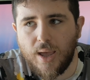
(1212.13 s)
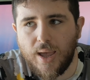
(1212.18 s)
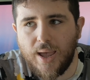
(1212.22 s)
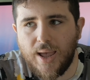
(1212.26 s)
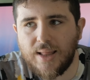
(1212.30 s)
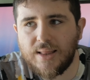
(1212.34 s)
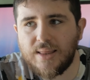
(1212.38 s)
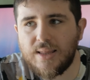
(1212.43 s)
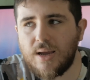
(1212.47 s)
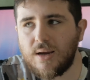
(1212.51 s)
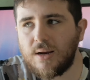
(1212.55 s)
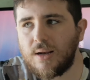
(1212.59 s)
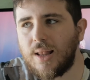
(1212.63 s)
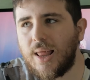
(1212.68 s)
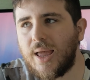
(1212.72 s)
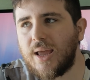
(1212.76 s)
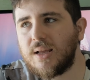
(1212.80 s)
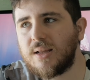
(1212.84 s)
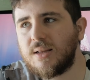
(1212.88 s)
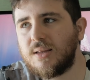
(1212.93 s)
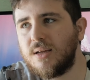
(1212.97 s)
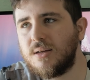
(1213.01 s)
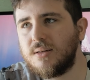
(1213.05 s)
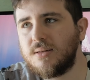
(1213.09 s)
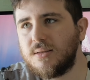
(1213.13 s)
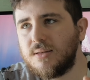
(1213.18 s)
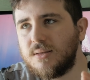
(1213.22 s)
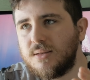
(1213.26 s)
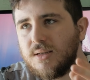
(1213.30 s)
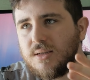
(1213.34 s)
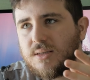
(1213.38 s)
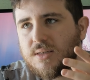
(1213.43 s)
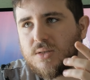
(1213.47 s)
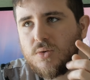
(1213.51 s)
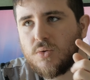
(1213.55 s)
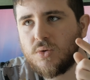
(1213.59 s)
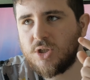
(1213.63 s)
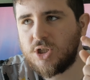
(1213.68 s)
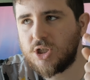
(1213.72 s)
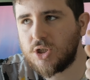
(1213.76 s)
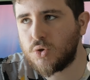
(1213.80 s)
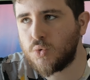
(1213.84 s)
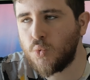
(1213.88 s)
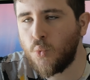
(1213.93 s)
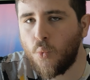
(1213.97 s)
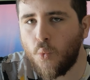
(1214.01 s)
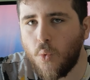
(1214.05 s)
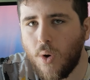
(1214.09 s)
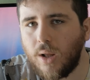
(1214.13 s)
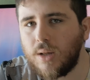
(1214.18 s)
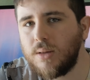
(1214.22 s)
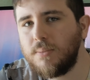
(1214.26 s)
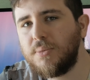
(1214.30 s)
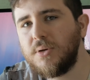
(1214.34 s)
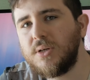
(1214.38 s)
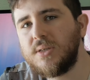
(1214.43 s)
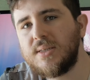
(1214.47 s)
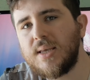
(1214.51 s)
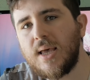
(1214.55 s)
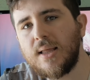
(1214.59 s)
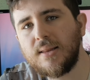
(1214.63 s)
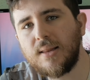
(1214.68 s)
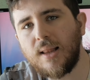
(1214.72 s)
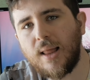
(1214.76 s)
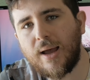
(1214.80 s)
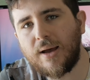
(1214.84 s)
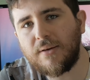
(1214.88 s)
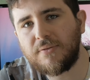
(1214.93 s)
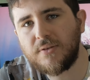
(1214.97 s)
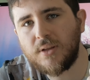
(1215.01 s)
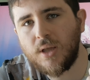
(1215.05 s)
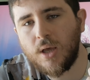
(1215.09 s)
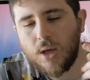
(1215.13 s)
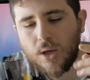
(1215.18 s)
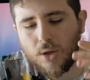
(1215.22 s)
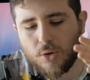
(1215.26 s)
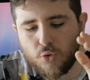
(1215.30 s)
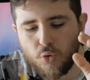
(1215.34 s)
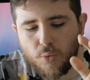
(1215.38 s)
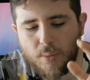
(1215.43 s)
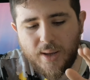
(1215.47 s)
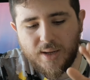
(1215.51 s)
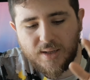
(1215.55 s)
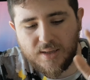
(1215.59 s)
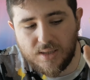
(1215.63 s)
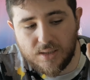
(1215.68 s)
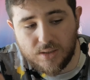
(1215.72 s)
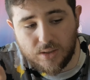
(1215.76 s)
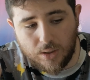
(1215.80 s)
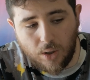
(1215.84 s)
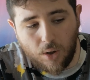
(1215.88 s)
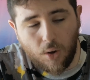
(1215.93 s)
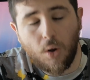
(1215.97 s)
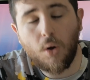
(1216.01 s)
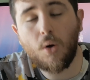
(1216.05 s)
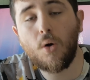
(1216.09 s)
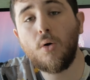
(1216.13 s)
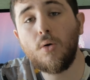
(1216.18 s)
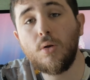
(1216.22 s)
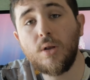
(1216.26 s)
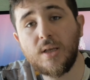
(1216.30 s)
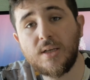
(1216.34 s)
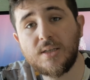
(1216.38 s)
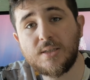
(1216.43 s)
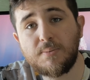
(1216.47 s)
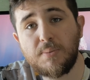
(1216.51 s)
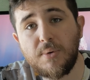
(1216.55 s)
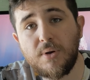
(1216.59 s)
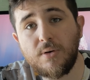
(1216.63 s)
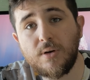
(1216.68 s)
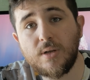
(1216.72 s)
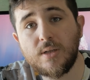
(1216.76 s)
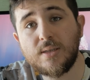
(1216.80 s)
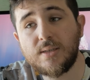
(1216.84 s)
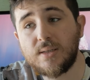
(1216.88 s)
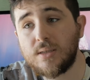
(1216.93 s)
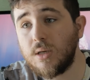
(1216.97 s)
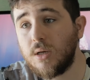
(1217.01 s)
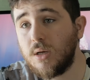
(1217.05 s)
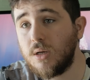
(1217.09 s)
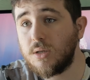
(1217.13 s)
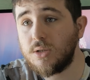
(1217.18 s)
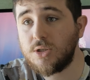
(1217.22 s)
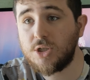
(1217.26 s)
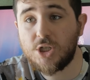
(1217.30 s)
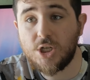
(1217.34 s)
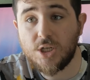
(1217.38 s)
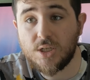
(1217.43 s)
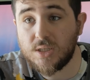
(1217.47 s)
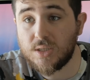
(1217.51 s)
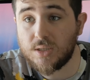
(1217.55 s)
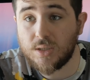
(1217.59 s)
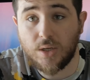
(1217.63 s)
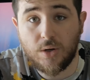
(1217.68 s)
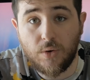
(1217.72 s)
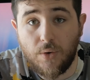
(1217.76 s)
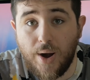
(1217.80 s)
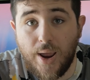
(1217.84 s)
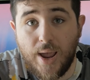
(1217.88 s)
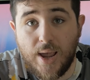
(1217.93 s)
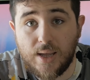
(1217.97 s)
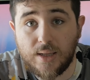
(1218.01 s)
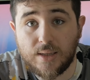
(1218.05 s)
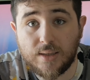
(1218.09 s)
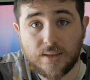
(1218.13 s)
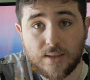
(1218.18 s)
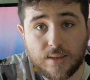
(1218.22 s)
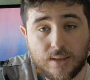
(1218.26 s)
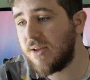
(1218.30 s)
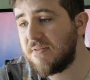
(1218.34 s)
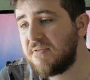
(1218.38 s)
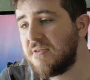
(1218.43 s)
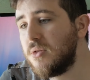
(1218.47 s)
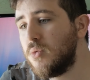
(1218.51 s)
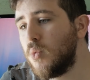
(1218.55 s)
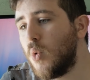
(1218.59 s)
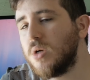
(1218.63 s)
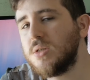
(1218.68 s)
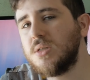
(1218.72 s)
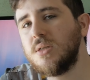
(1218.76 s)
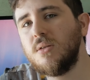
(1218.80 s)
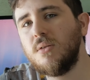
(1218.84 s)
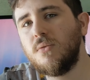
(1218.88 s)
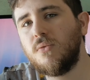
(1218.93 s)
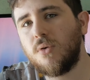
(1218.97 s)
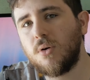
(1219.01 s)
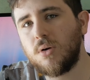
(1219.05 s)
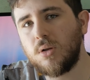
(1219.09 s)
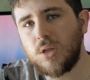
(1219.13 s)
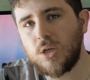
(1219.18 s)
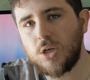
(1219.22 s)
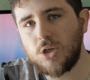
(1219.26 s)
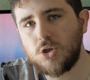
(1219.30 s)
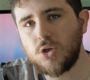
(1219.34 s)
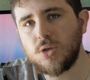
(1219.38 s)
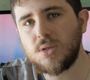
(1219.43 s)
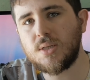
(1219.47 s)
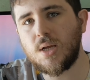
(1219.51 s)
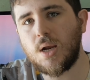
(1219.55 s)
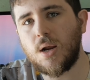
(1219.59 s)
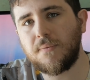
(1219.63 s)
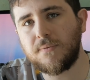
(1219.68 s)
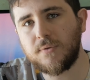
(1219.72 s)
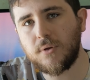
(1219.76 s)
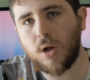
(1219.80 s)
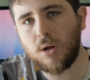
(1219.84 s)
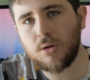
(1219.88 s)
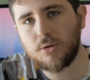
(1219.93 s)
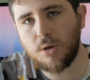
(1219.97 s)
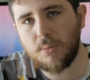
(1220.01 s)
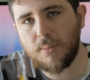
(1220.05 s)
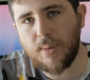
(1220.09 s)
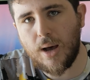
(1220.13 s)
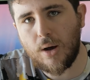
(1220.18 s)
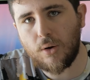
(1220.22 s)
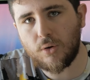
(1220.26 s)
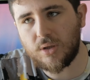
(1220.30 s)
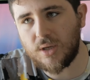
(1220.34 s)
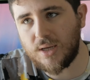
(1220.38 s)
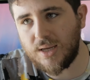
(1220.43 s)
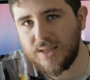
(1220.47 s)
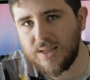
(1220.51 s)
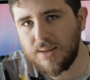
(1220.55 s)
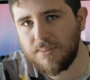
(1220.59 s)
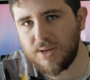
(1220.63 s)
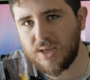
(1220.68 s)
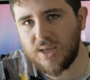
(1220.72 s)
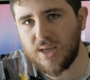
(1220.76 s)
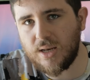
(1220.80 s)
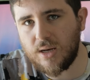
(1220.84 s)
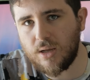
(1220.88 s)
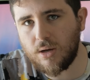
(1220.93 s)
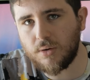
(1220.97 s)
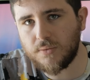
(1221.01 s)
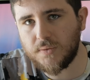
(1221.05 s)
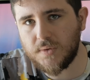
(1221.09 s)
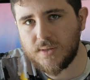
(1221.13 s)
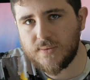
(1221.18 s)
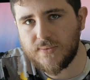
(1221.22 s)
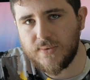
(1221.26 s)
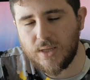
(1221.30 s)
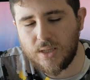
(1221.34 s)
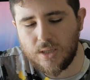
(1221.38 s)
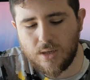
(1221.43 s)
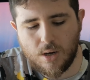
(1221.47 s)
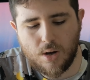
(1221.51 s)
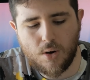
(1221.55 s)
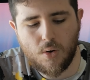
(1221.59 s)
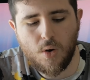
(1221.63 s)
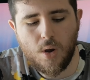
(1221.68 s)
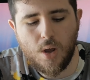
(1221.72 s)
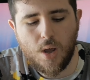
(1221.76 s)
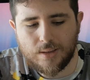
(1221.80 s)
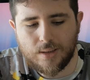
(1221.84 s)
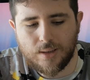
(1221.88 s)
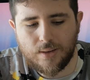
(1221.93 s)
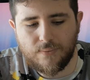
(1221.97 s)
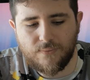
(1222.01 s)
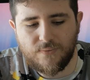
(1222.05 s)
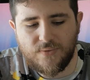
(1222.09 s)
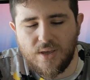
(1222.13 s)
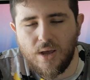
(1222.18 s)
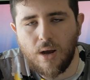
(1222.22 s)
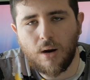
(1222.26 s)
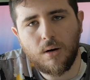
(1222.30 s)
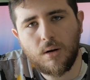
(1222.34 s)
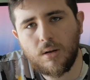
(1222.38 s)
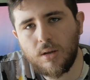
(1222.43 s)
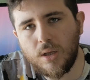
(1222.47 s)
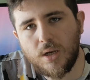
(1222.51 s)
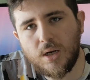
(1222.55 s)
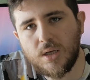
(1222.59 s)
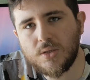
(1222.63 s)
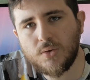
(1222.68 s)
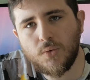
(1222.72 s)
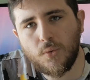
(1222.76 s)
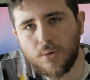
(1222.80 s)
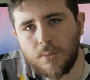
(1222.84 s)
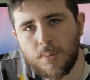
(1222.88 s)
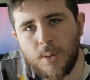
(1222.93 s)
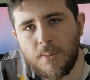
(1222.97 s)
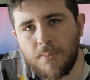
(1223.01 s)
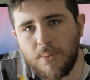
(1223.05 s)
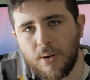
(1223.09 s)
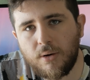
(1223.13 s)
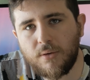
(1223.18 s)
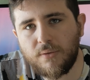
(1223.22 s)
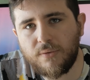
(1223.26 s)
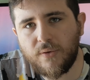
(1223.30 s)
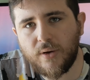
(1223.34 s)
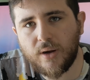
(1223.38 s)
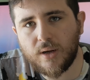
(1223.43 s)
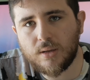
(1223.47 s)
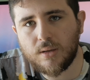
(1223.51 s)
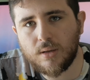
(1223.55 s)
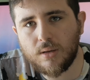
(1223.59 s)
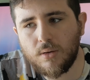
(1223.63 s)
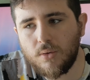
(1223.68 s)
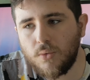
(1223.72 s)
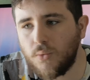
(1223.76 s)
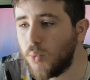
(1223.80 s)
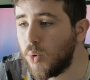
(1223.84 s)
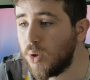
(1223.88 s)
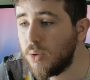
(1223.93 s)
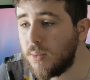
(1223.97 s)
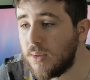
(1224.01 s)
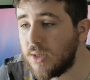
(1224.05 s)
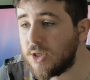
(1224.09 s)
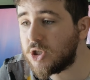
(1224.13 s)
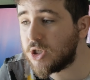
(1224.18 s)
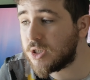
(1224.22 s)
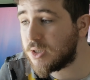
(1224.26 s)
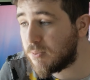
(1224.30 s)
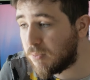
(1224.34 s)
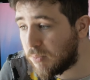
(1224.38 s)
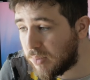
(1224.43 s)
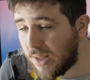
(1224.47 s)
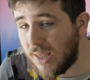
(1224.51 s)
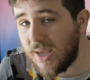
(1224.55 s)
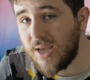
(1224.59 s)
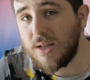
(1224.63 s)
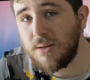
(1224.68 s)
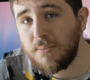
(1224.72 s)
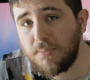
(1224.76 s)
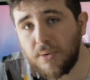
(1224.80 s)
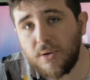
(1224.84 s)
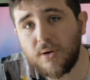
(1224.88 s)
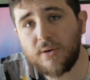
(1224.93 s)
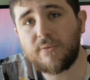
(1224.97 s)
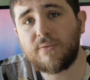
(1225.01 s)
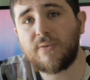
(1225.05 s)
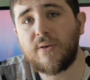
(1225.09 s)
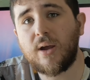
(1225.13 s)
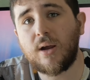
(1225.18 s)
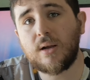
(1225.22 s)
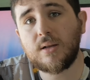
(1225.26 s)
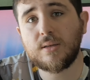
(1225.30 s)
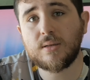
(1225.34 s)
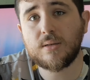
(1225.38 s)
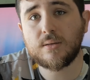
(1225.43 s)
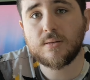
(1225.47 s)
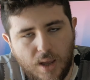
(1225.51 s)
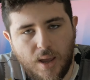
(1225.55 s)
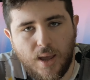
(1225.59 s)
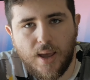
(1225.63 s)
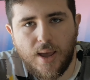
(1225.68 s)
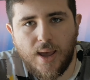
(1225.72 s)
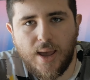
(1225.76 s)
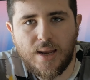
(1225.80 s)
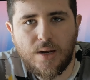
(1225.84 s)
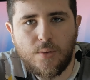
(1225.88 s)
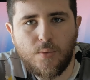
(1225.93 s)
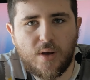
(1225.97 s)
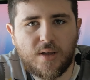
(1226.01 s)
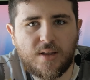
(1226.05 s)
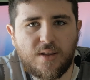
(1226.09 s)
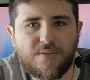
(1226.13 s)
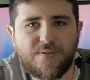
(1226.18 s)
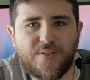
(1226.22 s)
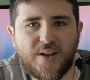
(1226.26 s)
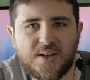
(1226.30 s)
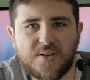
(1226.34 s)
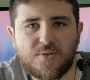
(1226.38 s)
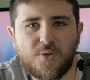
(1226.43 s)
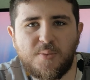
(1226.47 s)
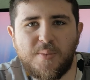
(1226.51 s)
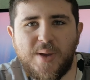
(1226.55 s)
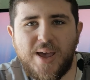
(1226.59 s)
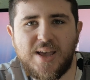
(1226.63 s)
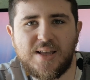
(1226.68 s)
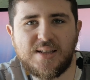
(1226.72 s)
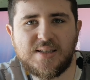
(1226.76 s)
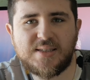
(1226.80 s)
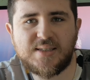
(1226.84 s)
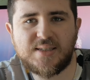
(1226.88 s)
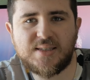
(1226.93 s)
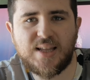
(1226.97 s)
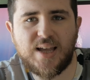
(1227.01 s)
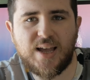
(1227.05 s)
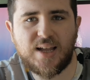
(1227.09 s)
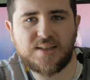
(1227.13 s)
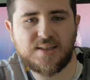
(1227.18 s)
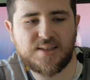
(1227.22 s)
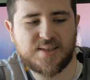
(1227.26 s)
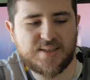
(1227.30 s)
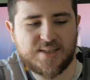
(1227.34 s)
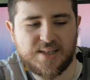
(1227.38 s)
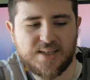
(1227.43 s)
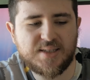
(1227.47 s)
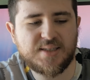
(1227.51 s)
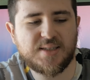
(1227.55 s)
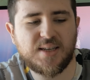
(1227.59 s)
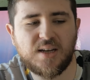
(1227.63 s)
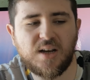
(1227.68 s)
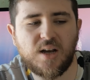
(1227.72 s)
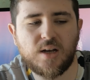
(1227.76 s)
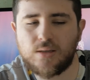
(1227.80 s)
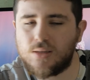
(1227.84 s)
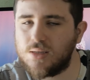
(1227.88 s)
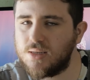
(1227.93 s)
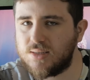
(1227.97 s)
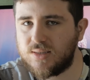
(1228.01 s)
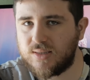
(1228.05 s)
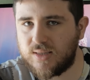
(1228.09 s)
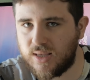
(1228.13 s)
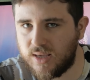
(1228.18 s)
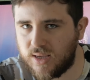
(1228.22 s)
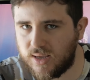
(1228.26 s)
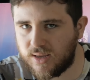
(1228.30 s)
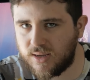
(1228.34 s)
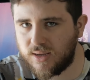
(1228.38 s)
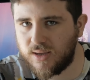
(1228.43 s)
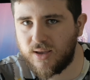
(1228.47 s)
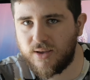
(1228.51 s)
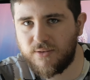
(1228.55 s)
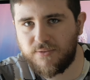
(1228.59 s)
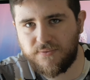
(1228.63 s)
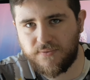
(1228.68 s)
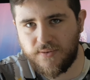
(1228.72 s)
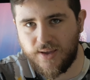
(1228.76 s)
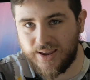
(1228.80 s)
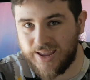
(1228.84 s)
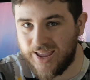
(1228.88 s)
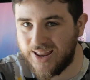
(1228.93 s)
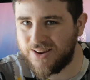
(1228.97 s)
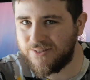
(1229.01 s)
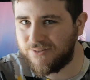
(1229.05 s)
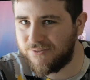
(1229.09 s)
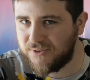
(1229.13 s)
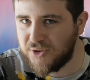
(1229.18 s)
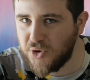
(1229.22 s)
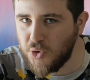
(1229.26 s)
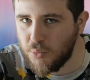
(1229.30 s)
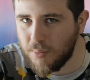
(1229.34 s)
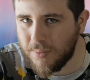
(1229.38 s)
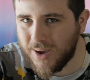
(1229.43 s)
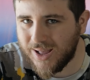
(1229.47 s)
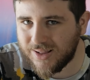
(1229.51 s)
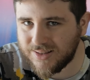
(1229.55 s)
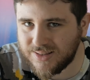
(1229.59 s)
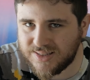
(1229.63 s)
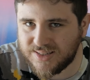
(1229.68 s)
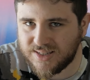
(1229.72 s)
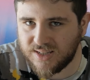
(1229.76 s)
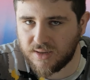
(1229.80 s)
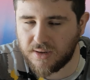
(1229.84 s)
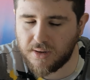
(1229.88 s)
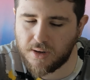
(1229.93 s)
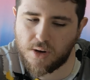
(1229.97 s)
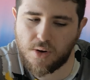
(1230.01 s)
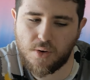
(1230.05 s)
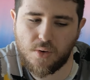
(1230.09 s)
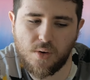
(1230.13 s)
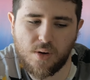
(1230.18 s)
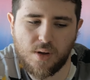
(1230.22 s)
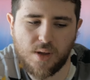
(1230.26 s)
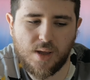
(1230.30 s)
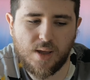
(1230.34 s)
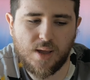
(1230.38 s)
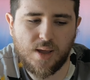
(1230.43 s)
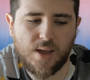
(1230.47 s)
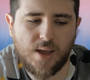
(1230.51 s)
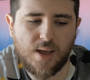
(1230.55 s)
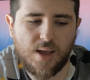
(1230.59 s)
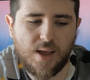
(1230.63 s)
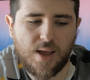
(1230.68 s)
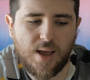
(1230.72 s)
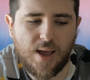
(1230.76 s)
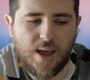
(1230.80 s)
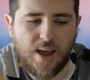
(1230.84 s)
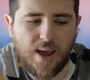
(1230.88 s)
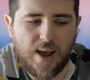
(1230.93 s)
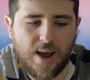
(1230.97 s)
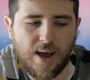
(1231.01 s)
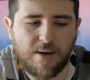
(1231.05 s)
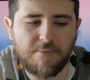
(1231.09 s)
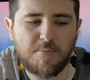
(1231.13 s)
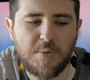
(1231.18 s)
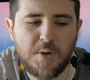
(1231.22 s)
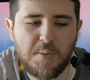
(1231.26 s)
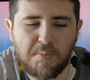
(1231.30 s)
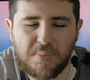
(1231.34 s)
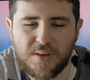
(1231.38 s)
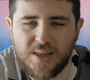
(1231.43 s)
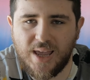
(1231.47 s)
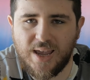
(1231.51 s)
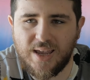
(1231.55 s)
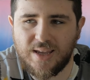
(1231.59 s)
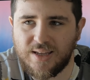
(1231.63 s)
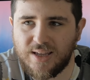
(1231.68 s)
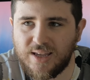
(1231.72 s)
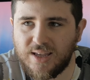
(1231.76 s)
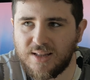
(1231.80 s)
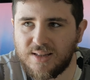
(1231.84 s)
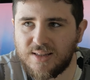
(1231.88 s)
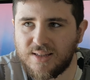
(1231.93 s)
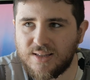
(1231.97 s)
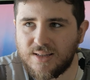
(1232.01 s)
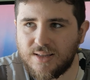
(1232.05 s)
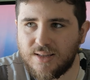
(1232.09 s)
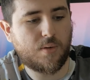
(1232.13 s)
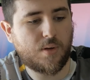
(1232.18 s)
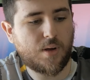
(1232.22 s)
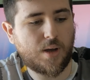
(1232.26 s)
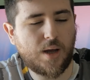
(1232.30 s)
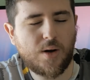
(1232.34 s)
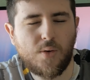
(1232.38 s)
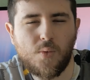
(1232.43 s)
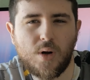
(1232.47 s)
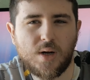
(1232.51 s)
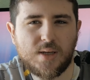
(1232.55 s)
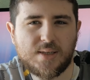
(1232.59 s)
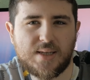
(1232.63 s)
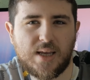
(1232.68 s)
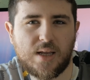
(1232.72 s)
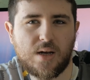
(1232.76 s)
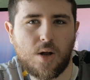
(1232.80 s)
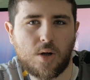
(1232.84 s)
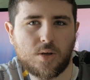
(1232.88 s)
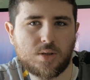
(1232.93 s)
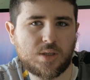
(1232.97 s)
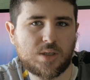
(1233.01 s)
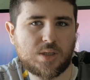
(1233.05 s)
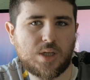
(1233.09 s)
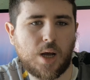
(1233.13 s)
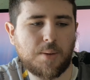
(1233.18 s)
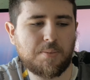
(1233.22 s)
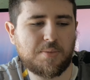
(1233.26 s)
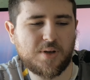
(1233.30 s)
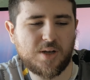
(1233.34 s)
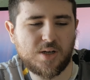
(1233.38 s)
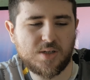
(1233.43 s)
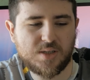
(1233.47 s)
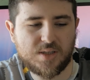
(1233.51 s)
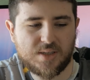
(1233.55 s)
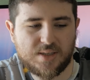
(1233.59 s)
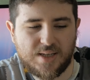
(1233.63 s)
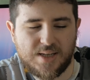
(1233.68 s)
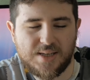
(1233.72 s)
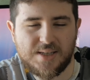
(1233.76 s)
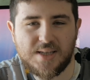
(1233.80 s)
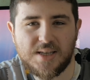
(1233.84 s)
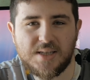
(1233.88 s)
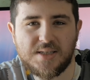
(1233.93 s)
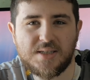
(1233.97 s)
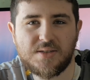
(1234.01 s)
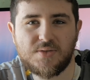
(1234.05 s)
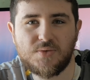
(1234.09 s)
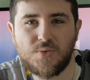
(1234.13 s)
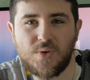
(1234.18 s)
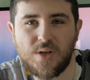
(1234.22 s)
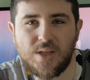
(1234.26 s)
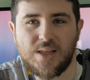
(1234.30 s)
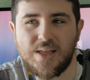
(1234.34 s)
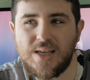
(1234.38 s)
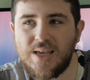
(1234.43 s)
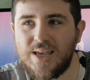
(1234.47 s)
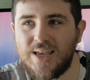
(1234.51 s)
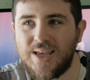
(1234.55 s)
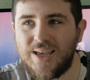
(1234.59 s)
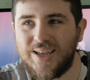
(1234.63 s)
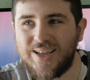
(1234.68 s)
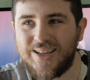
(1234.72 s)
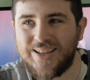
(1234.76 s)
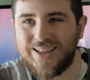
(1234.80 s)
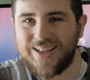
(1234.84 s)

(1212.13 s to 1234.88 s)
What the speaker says: and they're like, there's just 1% left to make this whole experience just great. If it wasn't for the issues that I've talked about in the beginning of this video, VR on Linux would be perfect. Would be just plain perfect. Anyway, the fact remains that since I got this thing, again, a few months ago, I've been playing it, I don't want to say non-stop, because this is really